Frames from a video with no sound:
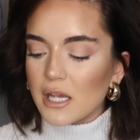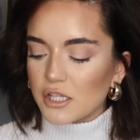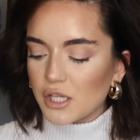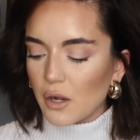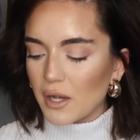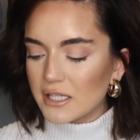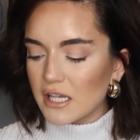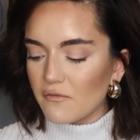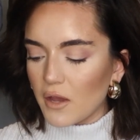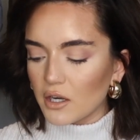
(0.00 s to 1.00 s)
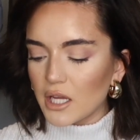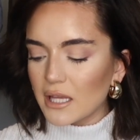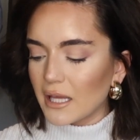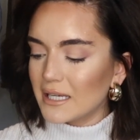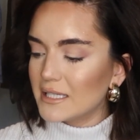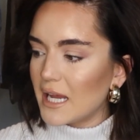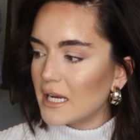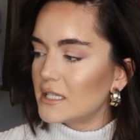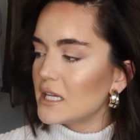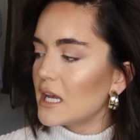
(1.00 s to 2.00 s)
So it's a very like
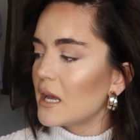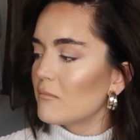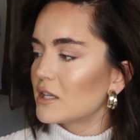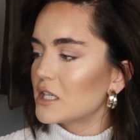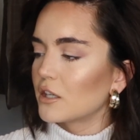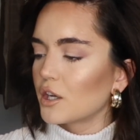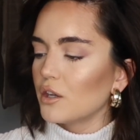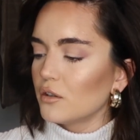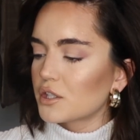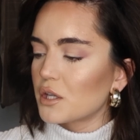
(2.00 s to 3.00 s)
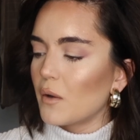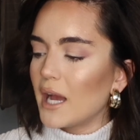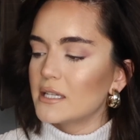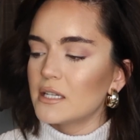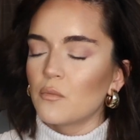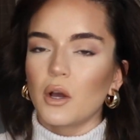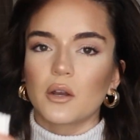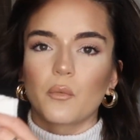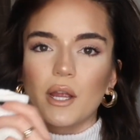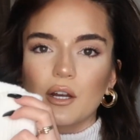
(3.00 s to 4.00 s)
dainty material, so I didn't want
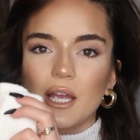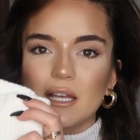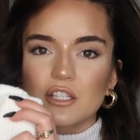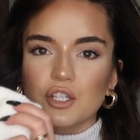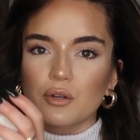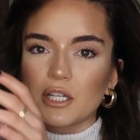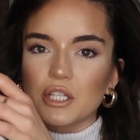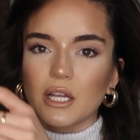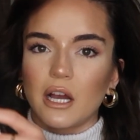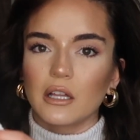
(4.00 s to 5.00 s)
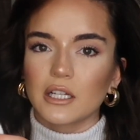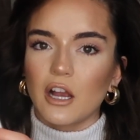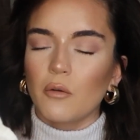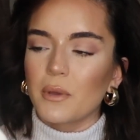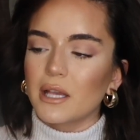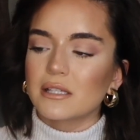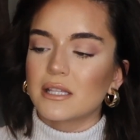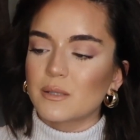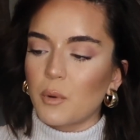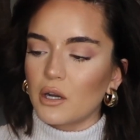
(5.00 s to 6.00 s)
to wear it and stretch the collar out because
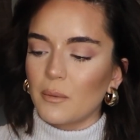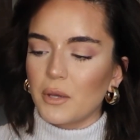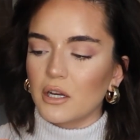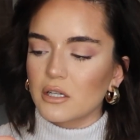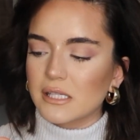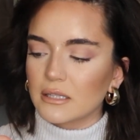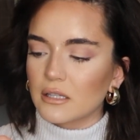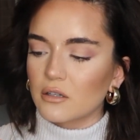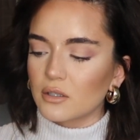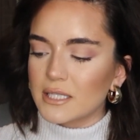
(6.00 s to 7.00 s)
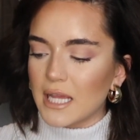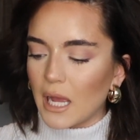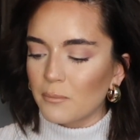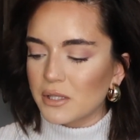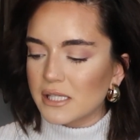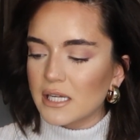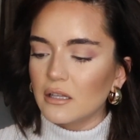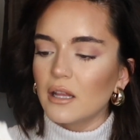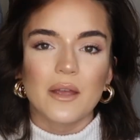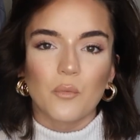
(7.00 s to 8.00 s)
this part up here is a little damp
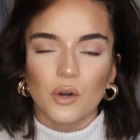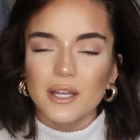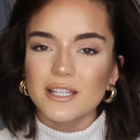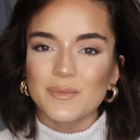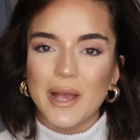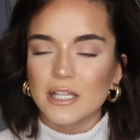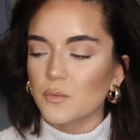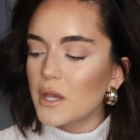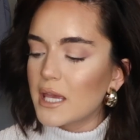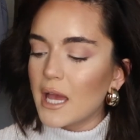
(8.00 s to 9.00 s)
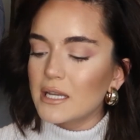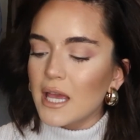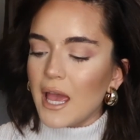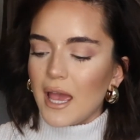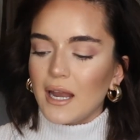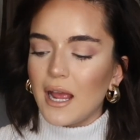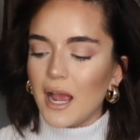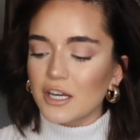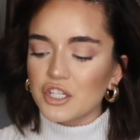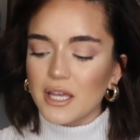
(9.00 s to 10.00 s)
still. I wore it this past weekend, and I
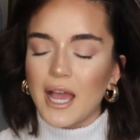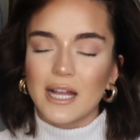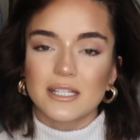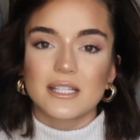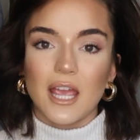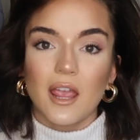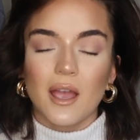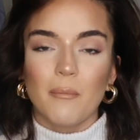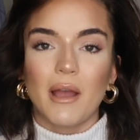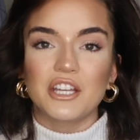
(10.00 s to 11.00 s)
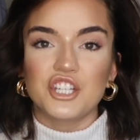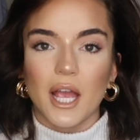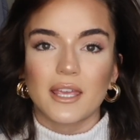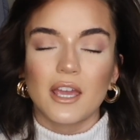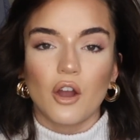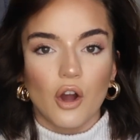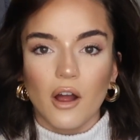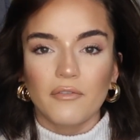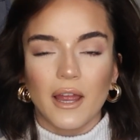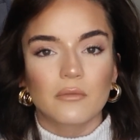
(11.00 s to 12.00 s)
actually had to take my jacket
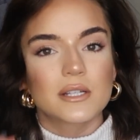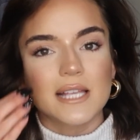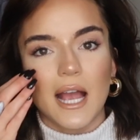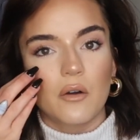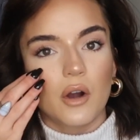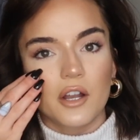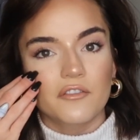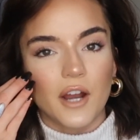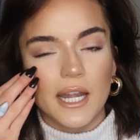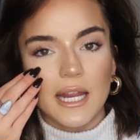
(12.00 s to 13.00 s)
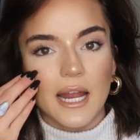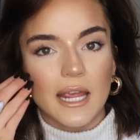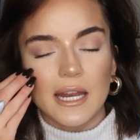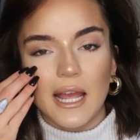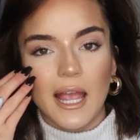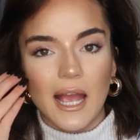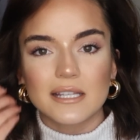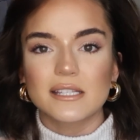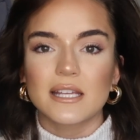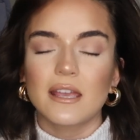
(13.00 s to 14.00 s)
off. I was out on Friday night and I
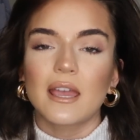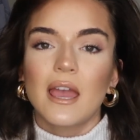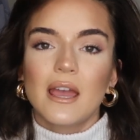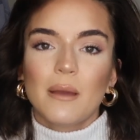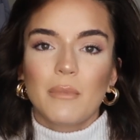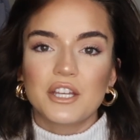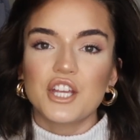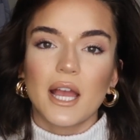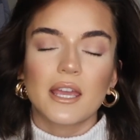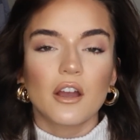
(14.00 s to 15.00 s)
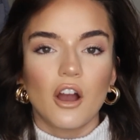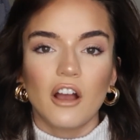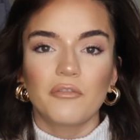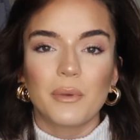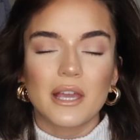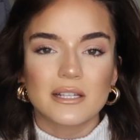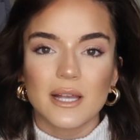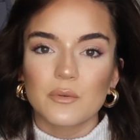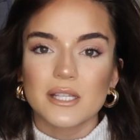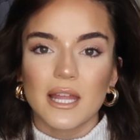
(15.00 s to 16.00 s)
had to take my jacket off because
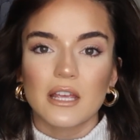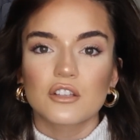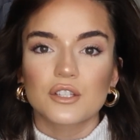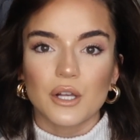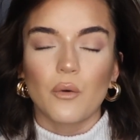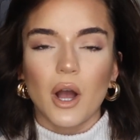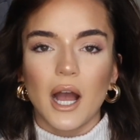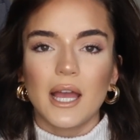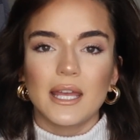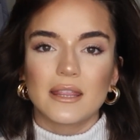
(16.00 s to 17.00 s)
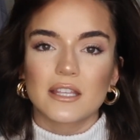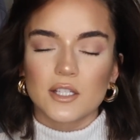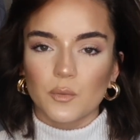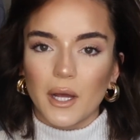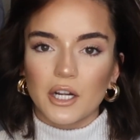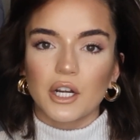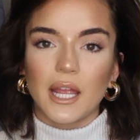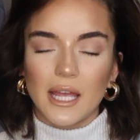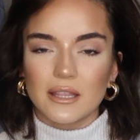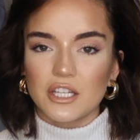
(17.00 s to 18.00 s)
I was getting so hot in the sweater
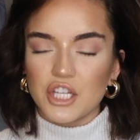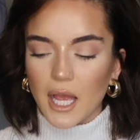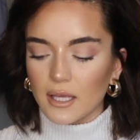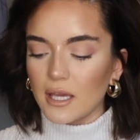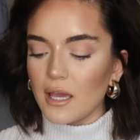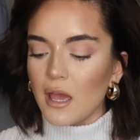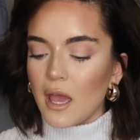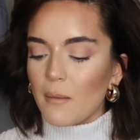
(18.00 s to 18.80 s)
and the jacket,